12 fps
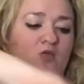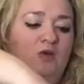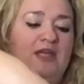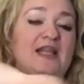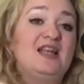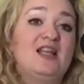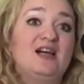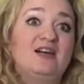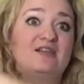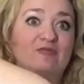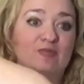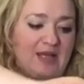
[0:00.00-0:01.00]
We
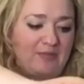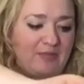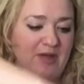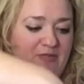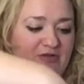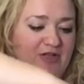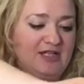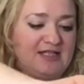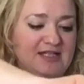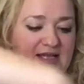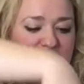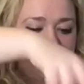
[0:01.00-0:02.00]
love black pepper in
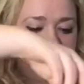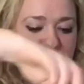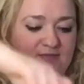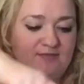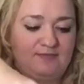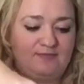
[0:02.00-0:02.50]
this house.